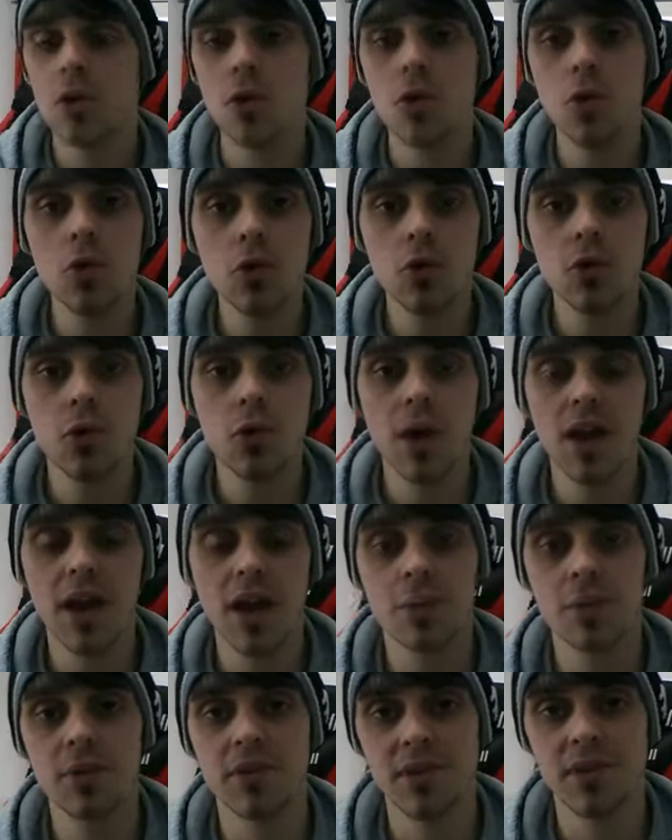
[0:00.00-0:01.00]
all the way
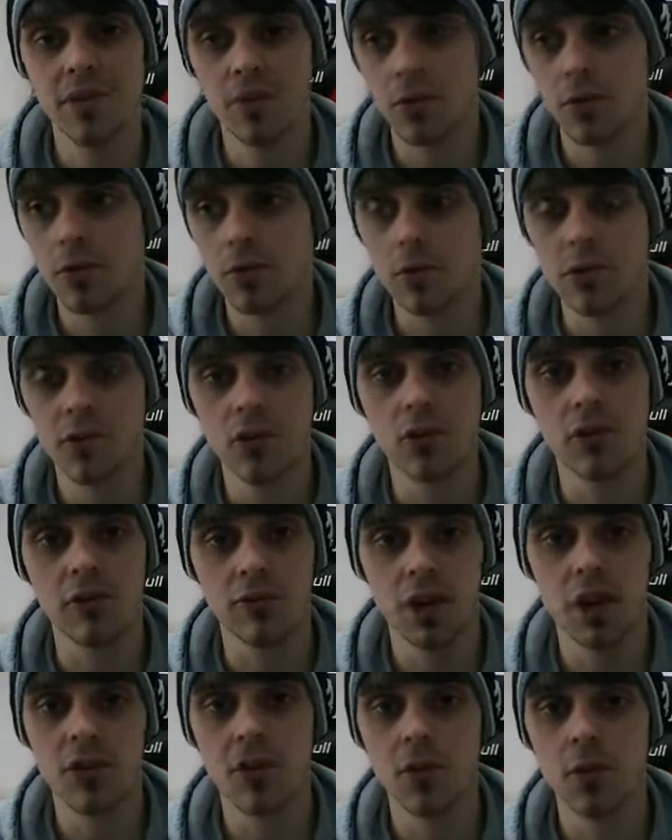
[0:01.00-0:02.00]
up until sort of
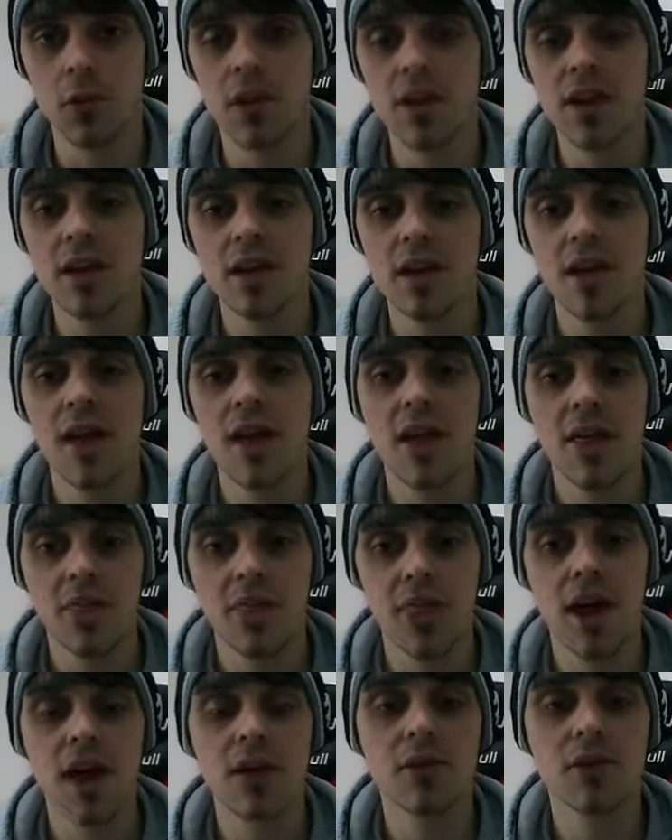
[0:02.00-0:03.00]
last week,
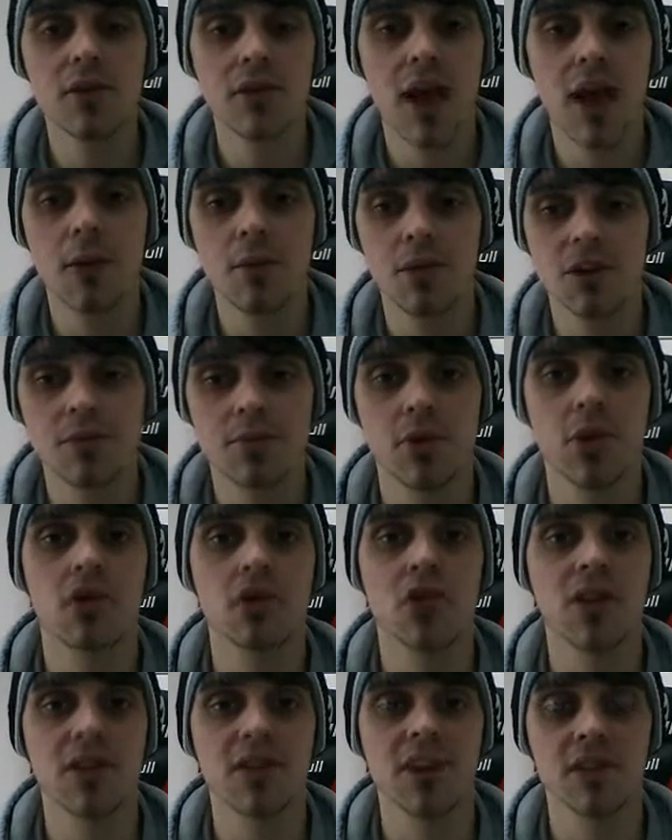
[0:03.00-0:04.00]
that was how much
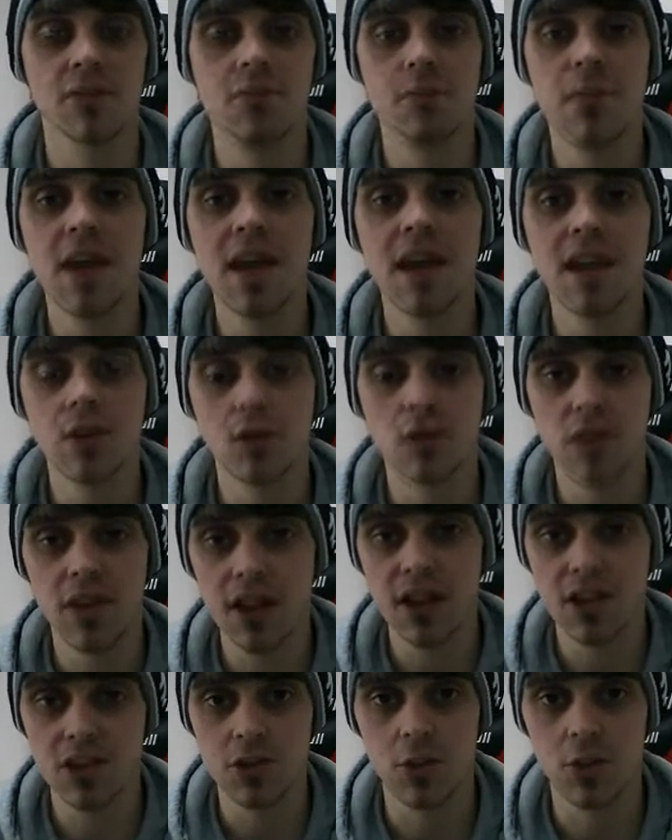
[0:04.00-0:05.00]
progress I've made, or
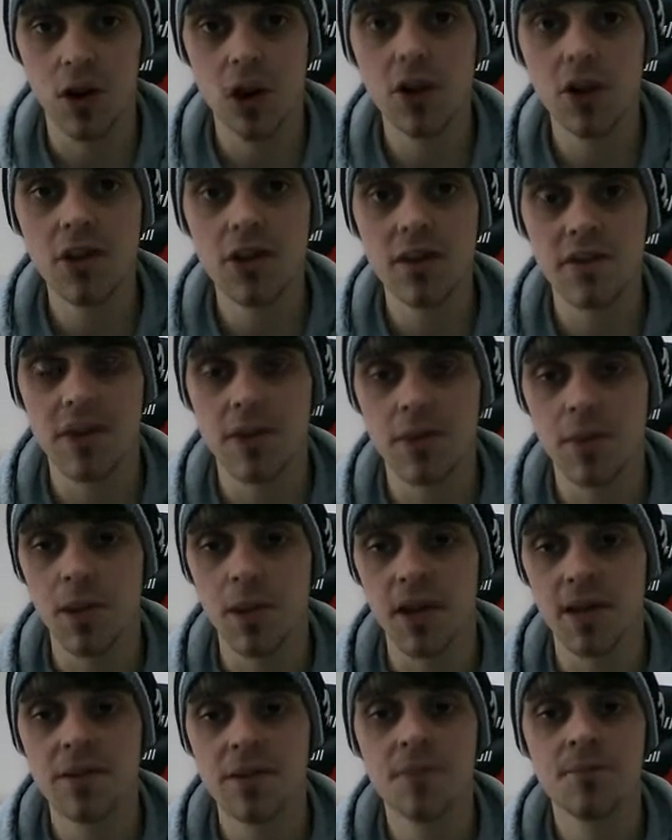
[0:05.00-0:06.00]
the actual earnings I've
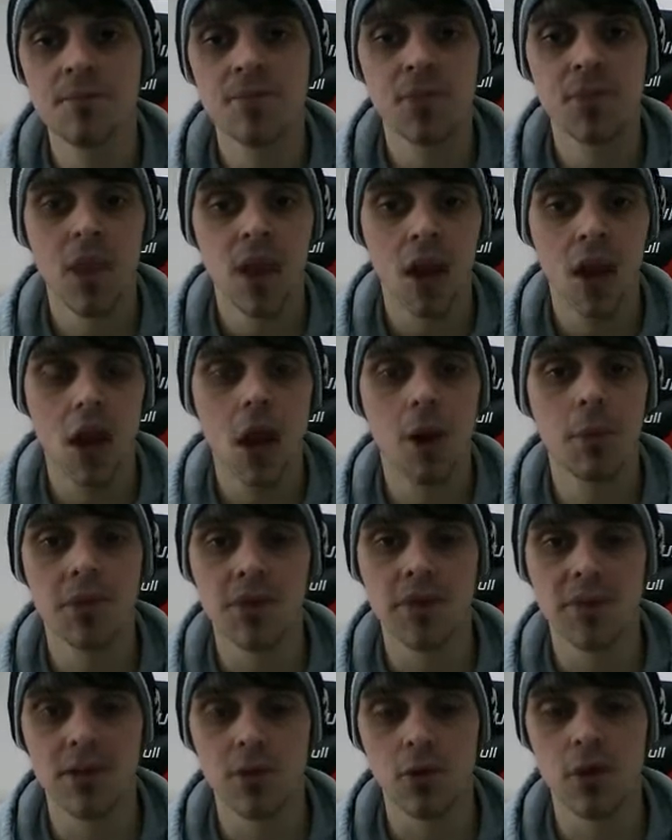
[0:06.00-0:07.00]
made up
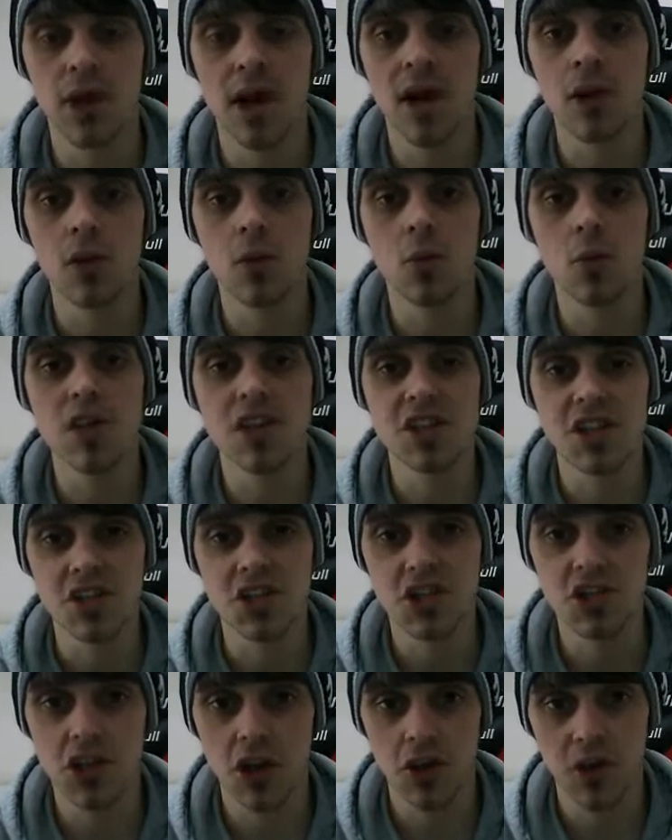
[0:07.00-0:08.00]
until now, which is
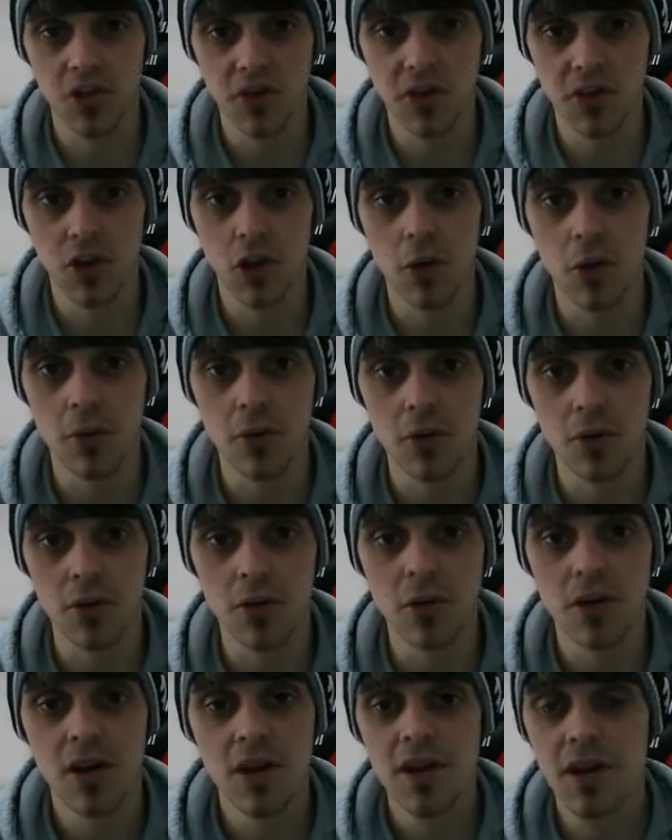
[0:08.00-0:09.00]
just
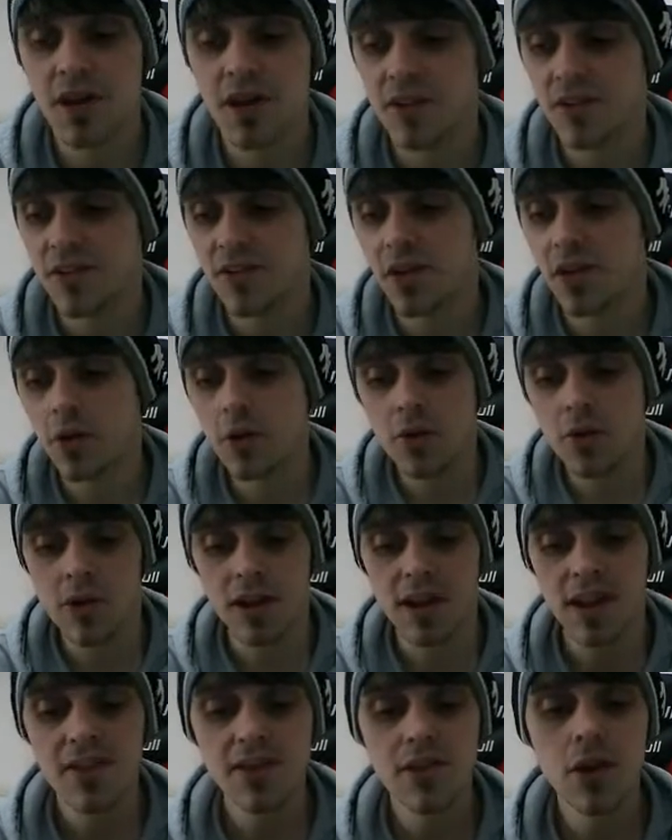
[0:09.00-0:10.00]
phenomenal. So
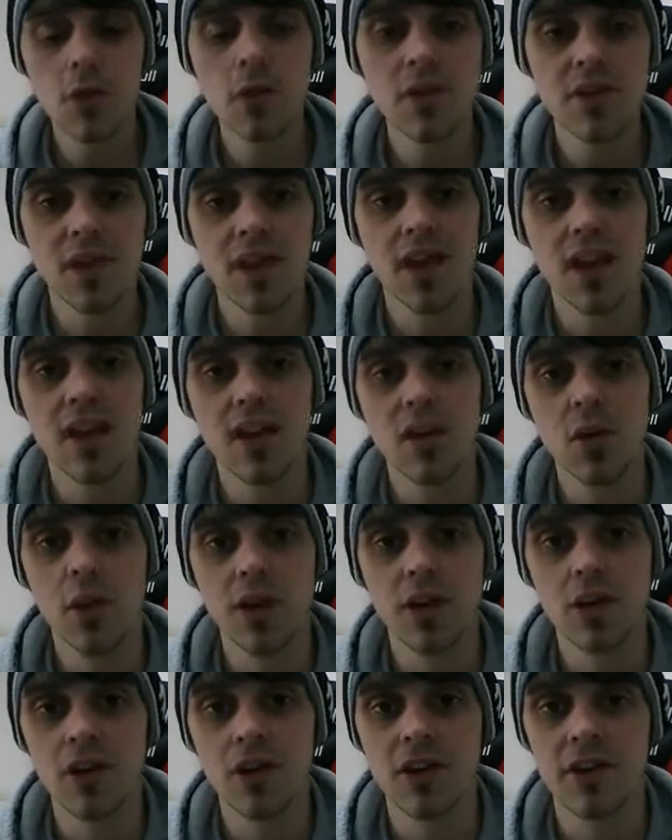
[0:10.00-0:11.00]
let's go and take a
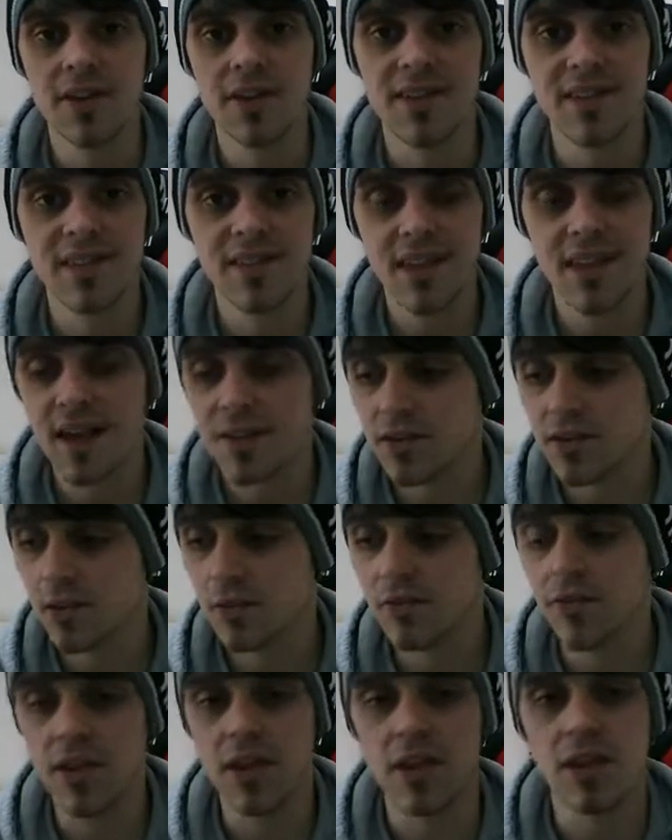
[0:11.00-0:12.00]
quick look at the stats
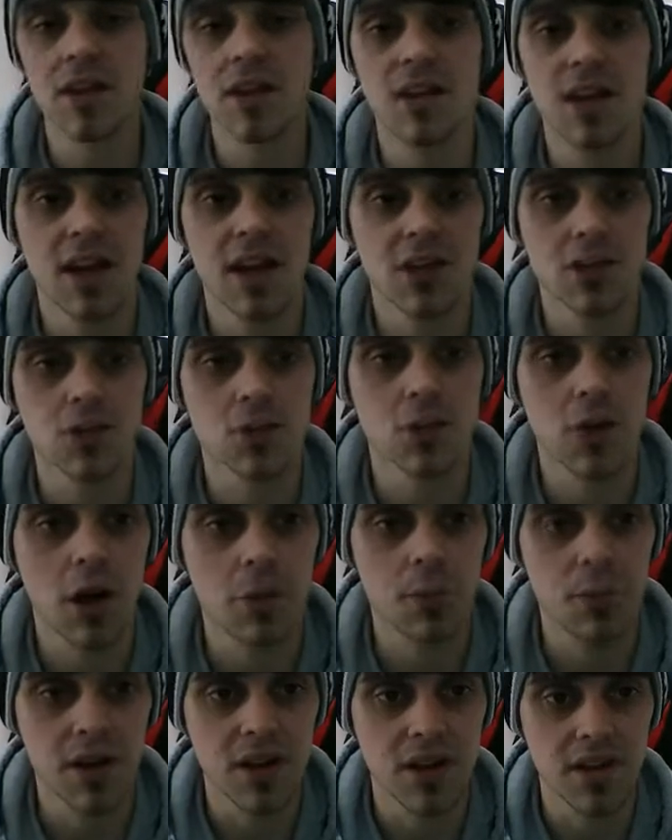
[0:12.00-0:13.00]
of the actual
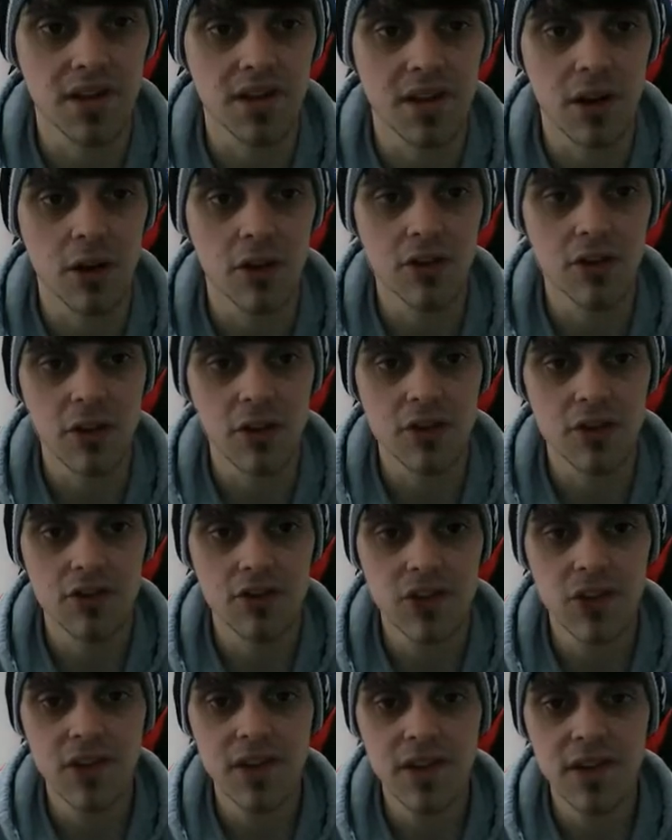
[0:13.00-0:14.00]
company itself. Now, you've
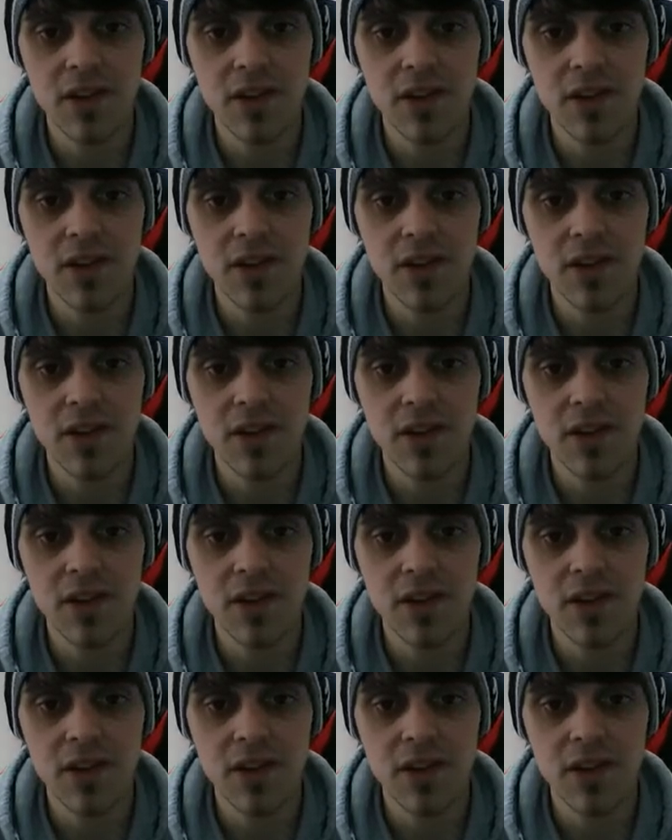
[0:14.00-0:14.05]
just